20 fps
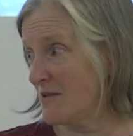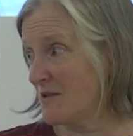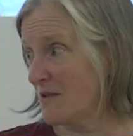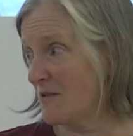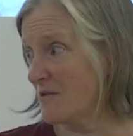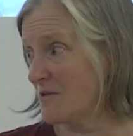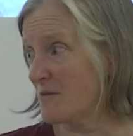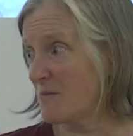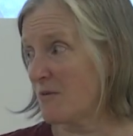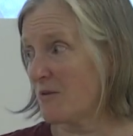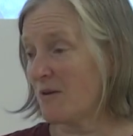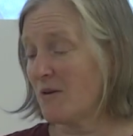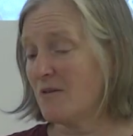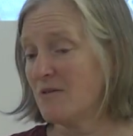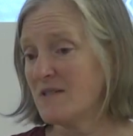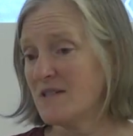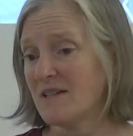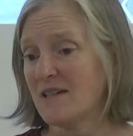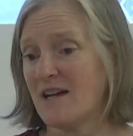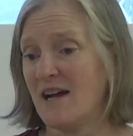So there's
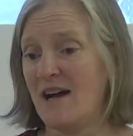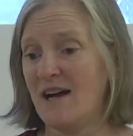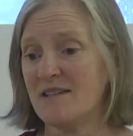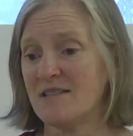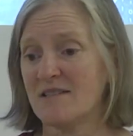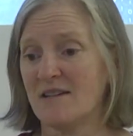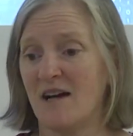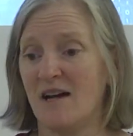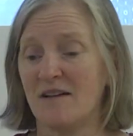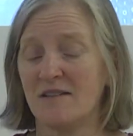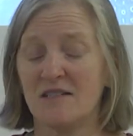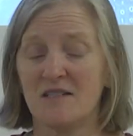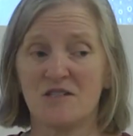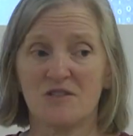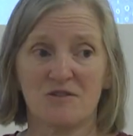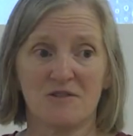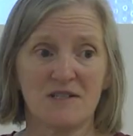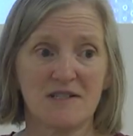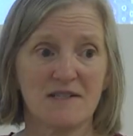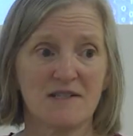pros and cons to all these
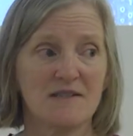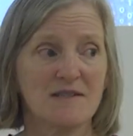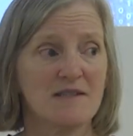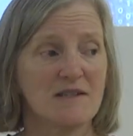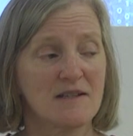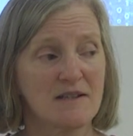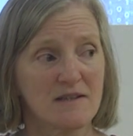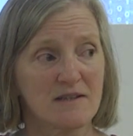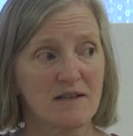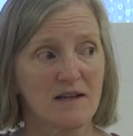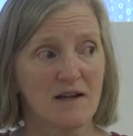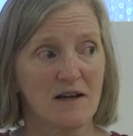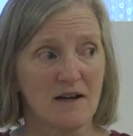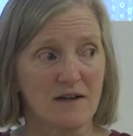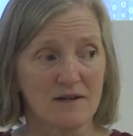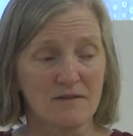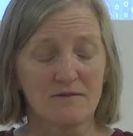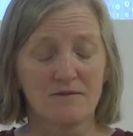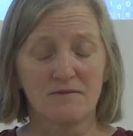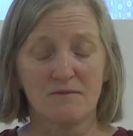choices, and
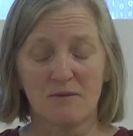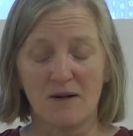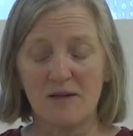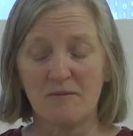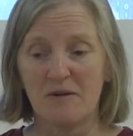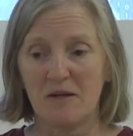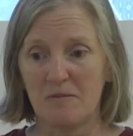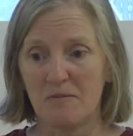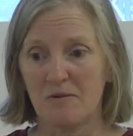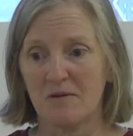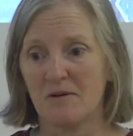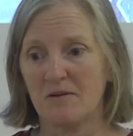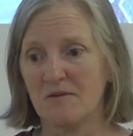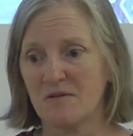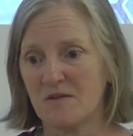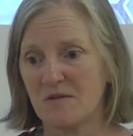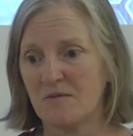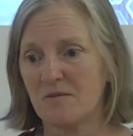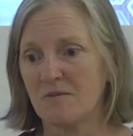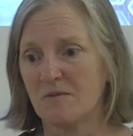our white paper
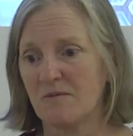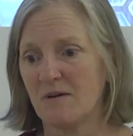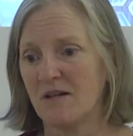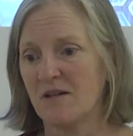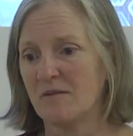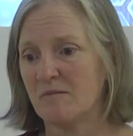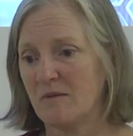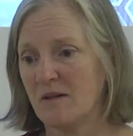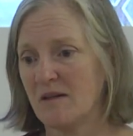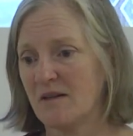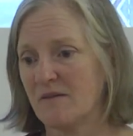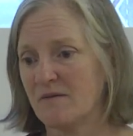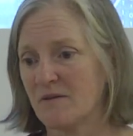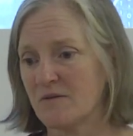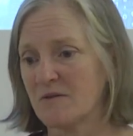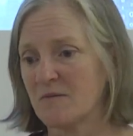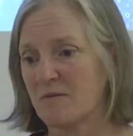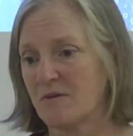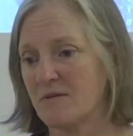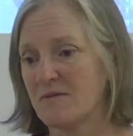goes through quite a bit of
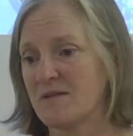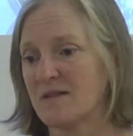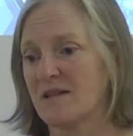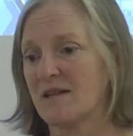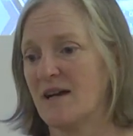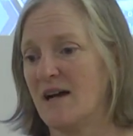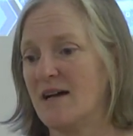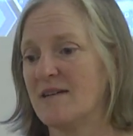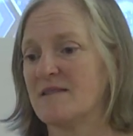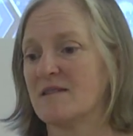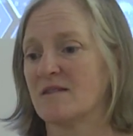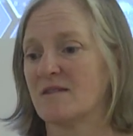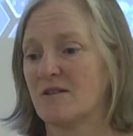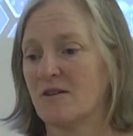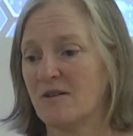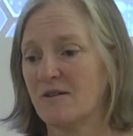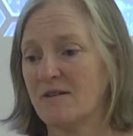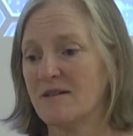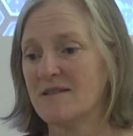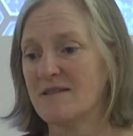those pros and cons. The
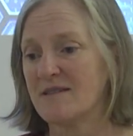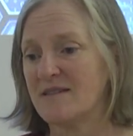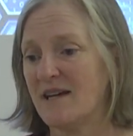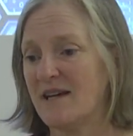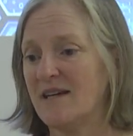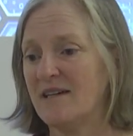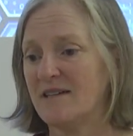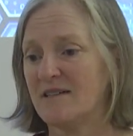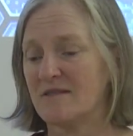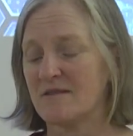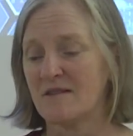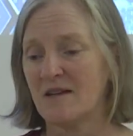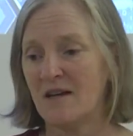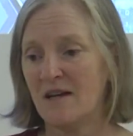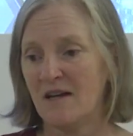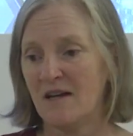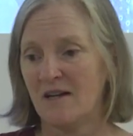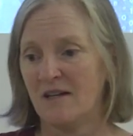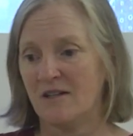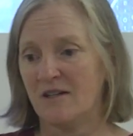current state is
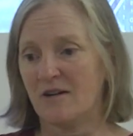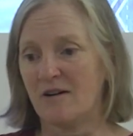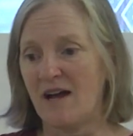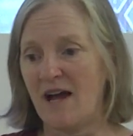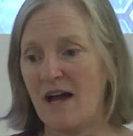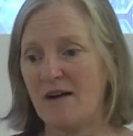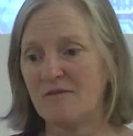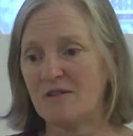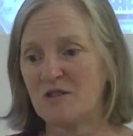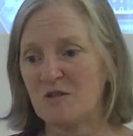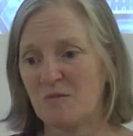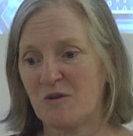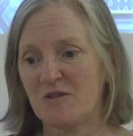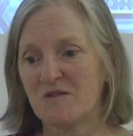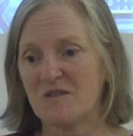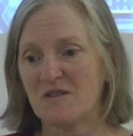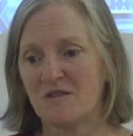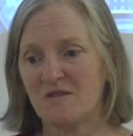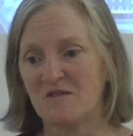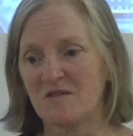your average
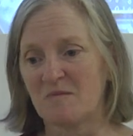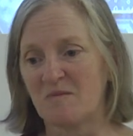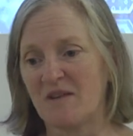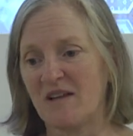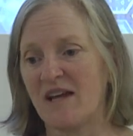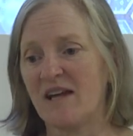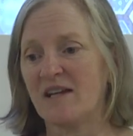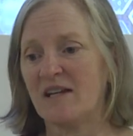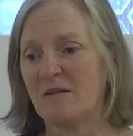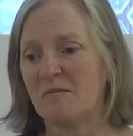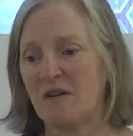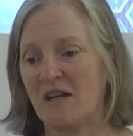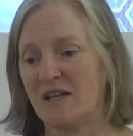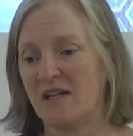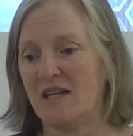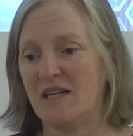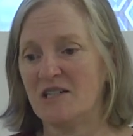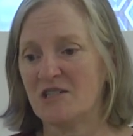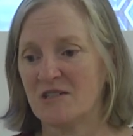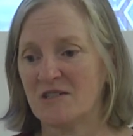person who's planning
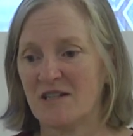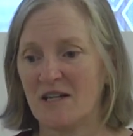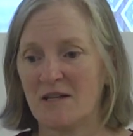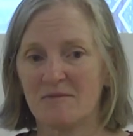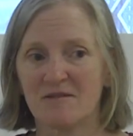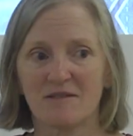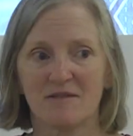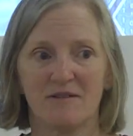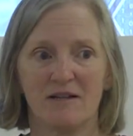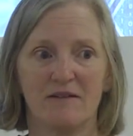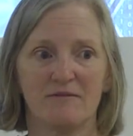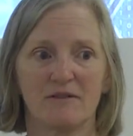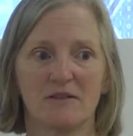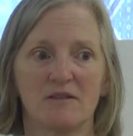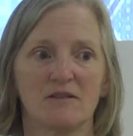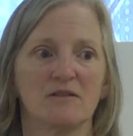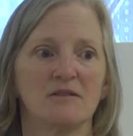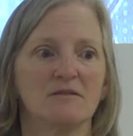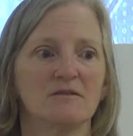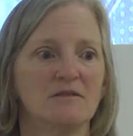medication tables don't have a
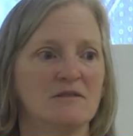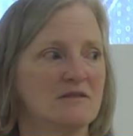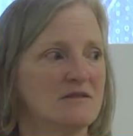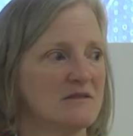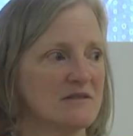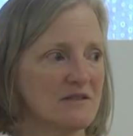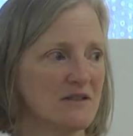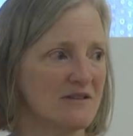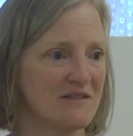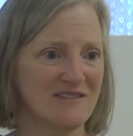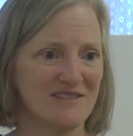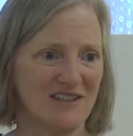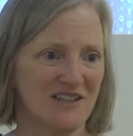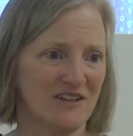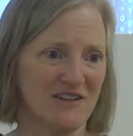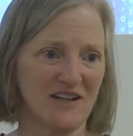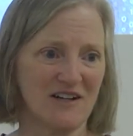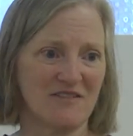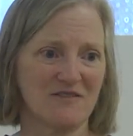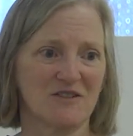clue. They
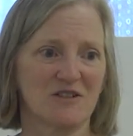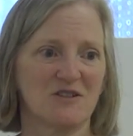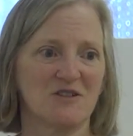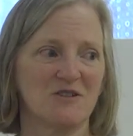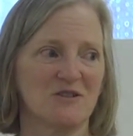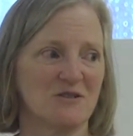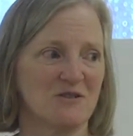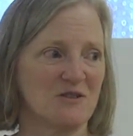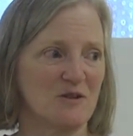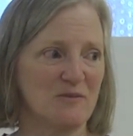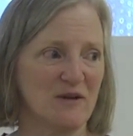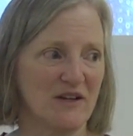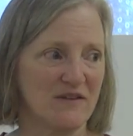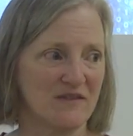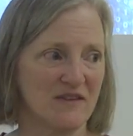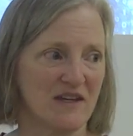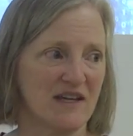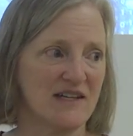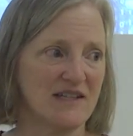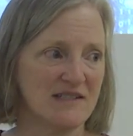don't have a clue about
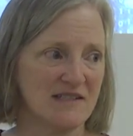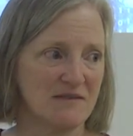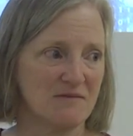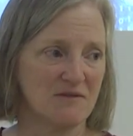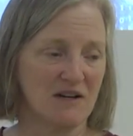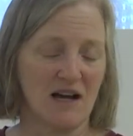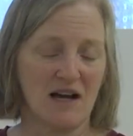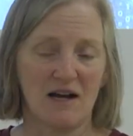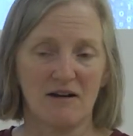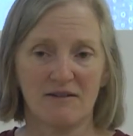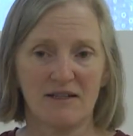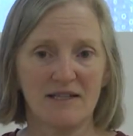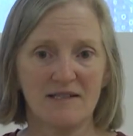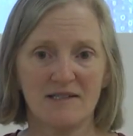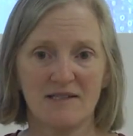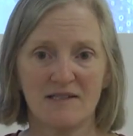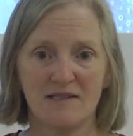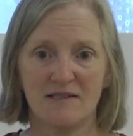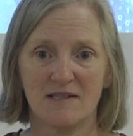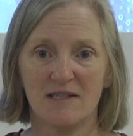how
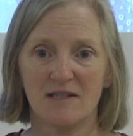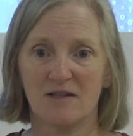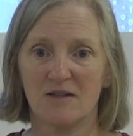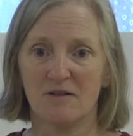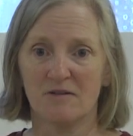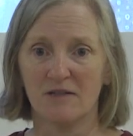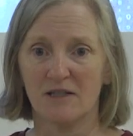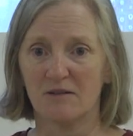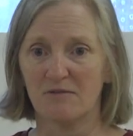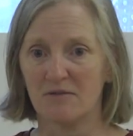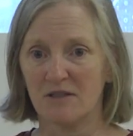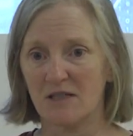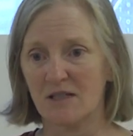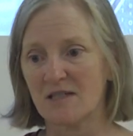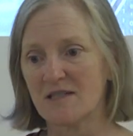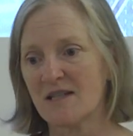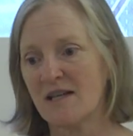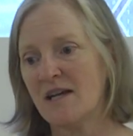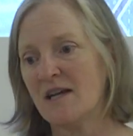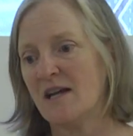ATC coding
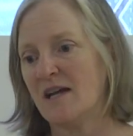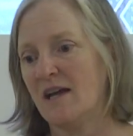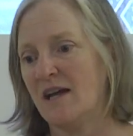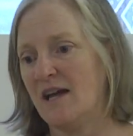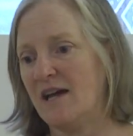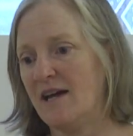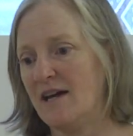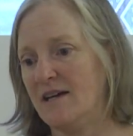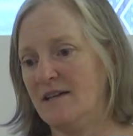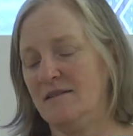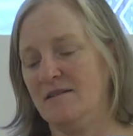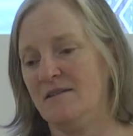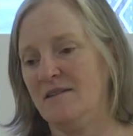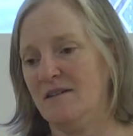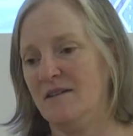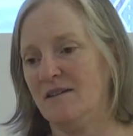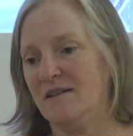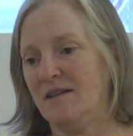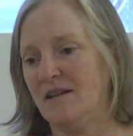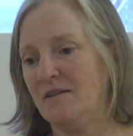works, and
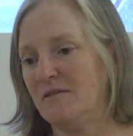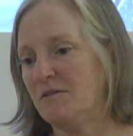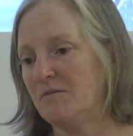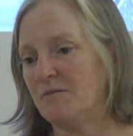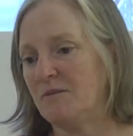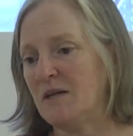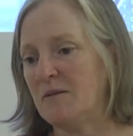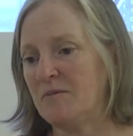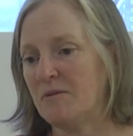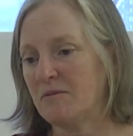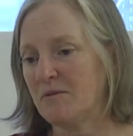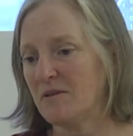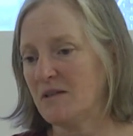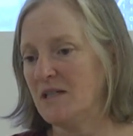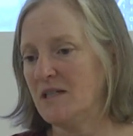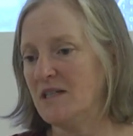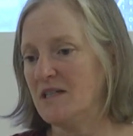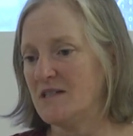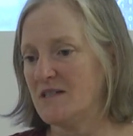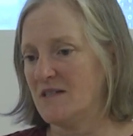people
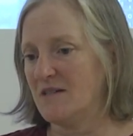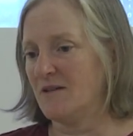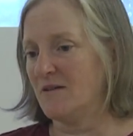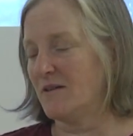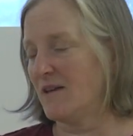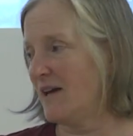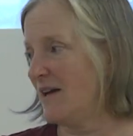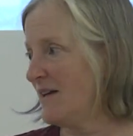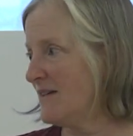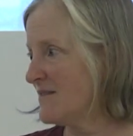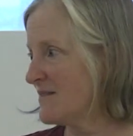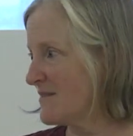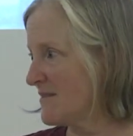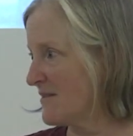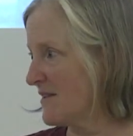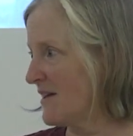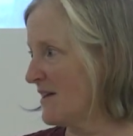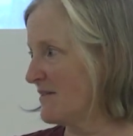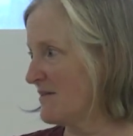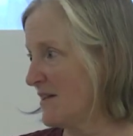really need to know that so
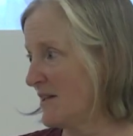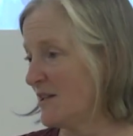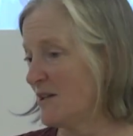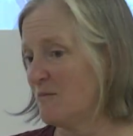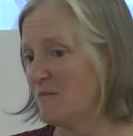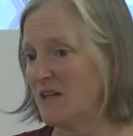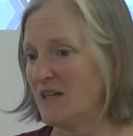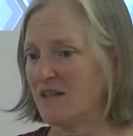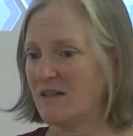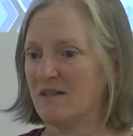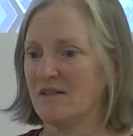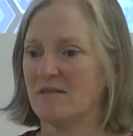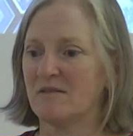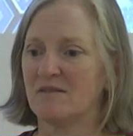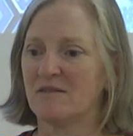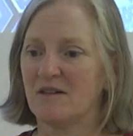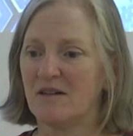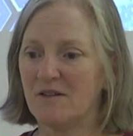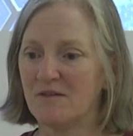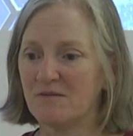that they can make
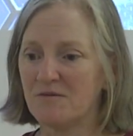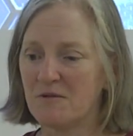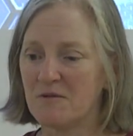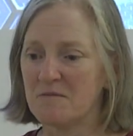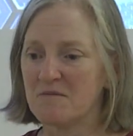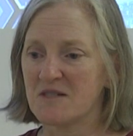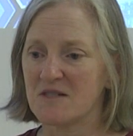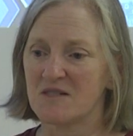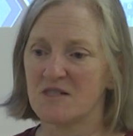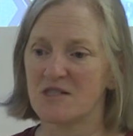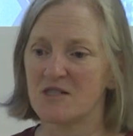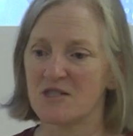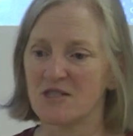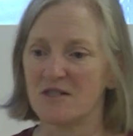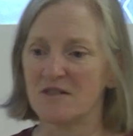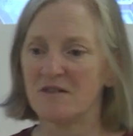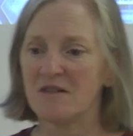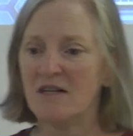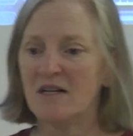an informed decision.